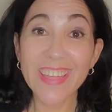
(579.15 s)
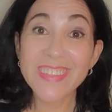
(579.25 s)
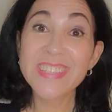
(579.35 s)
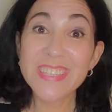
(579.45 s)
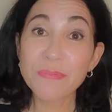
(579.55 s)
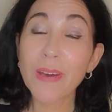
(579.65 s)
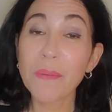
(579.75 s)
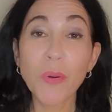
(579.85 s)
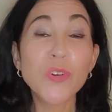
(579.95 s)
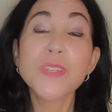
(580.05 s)
And this is my
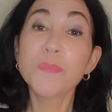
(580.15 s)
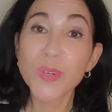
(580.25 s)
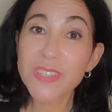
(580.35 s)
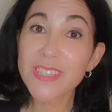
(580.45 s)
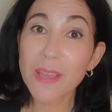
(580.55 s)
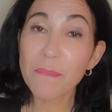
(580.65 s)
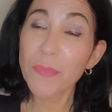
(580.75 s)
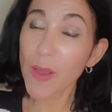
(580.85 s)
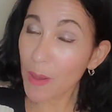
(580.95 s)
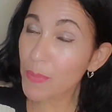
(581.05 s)
most important tip,
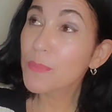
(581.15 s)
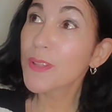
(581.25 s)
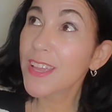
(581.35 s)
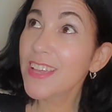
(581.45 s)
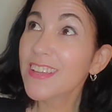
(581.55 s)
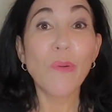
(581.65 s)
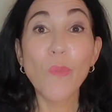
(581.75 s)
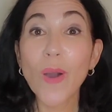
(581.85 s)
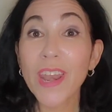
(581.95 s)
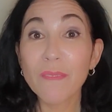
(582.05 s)
probably.
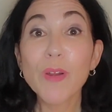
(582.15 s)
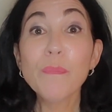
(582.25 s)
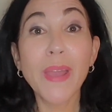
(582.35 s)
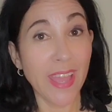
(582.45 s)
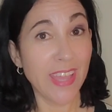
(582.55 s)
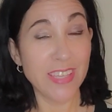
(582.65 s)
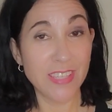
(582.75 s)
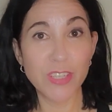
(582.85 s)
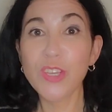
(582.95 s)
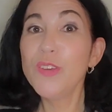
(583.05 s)
Whatever
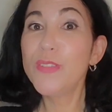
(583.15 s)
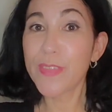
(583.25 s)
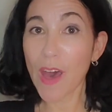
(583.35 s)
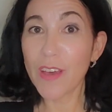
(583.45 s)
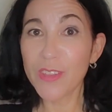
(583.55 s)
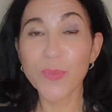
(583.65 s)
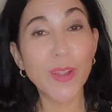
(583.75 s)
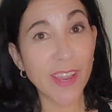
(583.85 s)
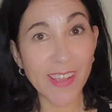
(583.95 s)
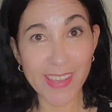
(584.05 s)
pace you thought you were
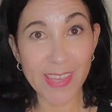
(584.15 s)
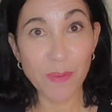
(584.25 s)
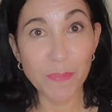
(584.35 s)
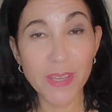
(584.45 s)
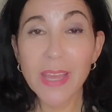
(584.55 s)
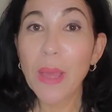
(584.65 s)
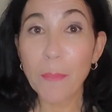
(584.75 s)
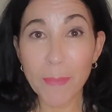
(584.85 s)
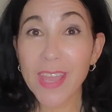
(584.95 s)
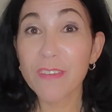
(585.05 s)
gonna keep,
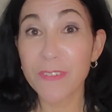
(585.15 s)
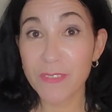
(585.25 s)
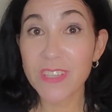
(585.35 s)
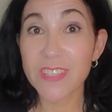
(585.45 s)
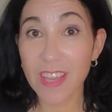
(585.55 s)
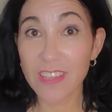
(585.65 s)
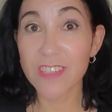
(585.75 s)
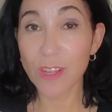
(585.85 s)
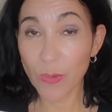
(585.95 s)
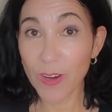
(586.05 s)
make it 15
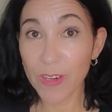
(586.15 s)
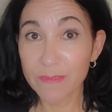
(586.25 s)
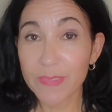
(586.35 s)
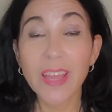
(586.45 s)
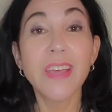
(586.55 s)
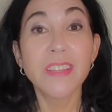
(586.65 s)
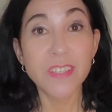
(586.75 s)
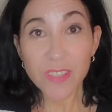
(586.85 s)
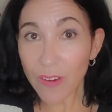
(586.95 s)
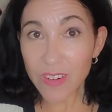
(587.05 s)
seconds slower.
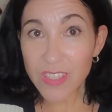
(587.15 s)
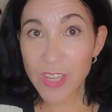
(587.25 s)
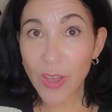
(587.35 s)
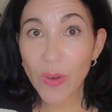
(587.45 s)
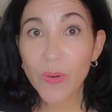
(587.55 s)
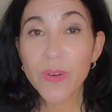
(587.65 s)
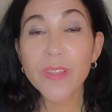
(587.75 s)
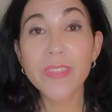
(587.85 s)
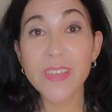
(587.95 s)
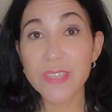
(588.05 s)
Start
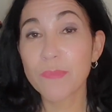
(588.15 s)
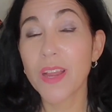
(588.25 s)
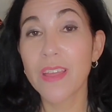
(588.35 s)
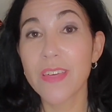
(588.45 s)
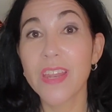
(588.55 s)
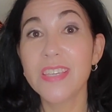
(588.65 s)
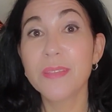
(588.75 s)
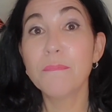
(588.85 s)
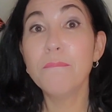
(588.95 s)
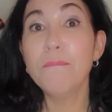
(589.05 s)
slow. This marathon is
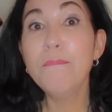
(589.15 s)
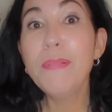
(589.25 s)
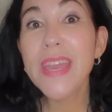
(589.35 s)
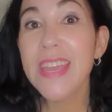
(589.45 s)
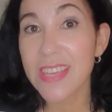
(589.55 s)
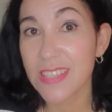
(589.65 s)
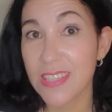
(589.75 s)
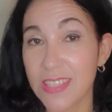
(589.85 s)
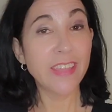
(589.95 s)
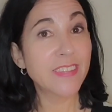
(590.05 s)
a
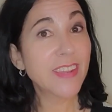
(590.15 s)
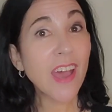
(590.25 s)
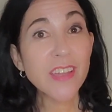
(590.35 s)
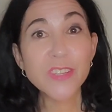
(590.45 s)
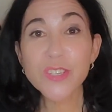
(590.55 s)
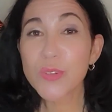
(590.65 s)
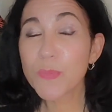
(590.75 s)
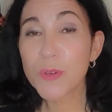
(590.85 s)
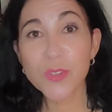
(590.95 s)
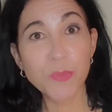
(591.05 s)
beast. It's not
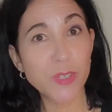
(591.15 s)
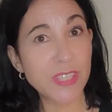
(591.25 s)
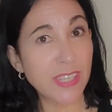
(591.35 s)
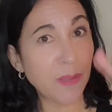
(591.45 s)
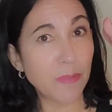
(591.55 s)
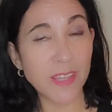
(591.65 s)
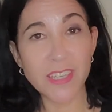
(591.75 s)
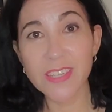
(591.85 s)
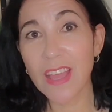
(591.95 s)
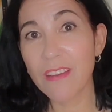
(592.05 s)
super, super steep. It
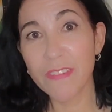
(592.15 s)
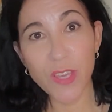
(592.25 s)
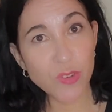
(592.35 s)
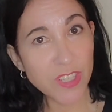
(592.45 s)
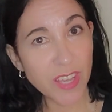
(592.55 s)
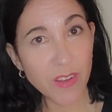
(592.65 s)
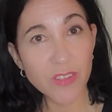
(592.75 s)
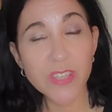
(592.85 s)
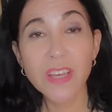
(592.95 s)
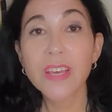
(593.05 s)
doesn't have huge
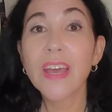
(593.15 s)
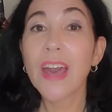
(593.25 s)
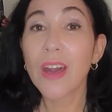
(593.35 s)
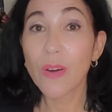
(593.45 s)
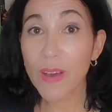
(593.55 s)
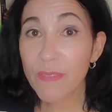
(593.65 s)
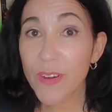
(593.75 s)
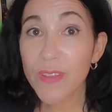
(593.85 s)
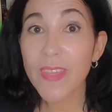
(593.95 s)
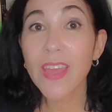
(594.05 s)
hills.
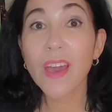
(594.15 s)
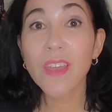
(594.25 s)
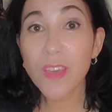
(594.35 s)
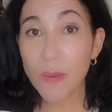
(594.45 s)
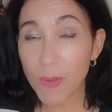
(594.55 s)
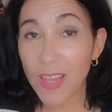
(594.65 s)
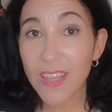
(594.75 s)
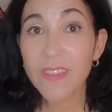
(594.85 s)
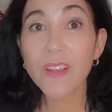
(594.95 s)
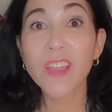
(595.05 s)
However, they accumulate,
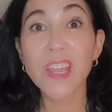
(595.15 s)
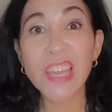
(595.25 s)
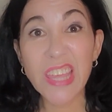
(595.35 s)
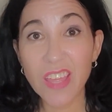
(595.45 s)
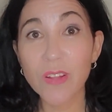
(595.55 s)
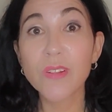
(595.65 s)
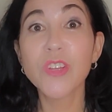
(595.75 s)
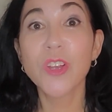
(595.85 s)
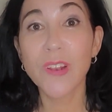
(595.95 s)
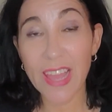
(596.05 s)
they're gonna kill
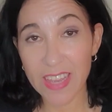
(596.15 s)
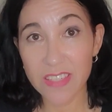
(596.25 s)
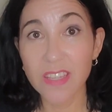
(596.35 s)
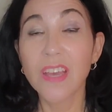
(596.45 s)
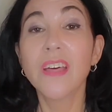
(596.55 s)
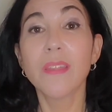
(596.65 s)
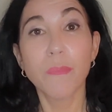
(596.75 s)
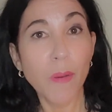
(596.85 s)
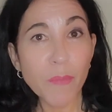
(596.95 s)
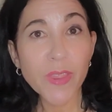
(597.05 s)
your legs.
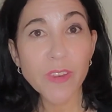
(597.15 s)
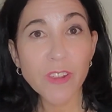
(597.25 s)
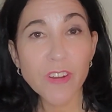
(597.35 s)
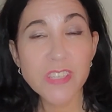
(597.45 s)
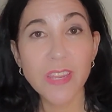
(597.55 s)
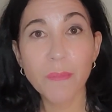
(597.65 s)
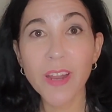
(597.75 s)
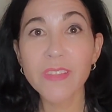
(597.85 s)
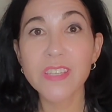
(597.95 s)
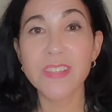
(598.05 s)
Probably the New York City
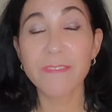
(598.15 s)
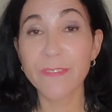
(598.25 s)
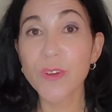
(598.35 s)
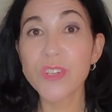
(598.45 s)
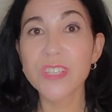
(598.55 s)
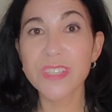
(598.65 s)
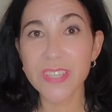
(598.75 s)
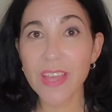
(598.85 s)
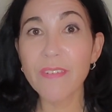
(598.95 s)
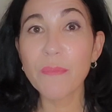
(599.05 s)
Marathon is the first
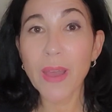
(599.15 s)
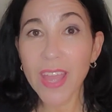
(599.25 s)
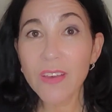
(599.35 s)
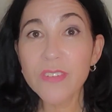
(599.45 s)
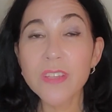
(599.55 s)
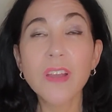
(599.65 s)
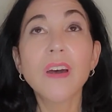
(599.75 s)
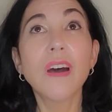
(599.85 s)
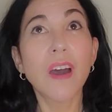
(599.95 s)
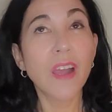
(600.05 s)
7 miles
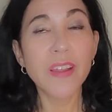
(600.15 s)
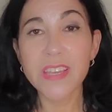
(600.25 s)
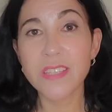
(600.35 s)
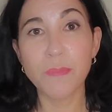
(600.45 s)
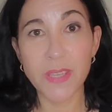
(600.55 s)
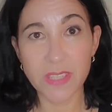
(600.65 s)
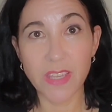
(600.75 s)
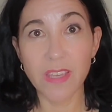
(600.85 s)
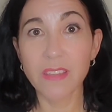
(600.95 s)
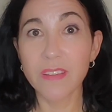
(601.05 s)
are easy
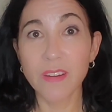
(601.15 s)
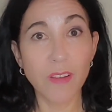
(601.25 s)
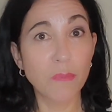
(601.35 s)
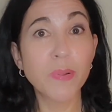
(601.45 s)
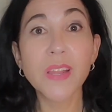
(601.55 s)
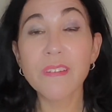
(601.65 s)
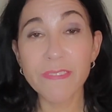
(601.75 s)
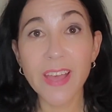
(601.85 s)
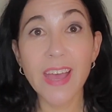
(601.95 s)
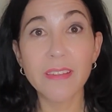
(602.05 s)
peasy. They're completely
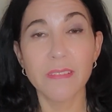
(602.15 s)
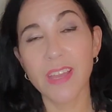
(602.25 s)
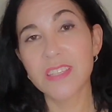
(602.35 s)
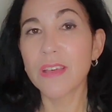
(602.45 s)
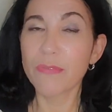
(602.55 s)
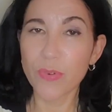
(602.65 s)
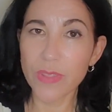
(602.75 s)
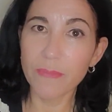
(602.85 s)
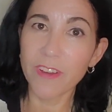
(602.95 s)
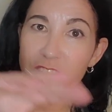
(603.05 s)
flat, except for
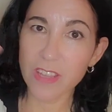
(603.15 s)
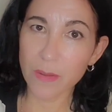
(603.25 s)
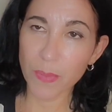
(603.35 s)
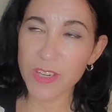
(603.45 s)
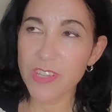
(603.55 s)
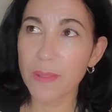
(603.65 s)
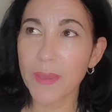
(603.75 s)
the Verrazano Bridge at the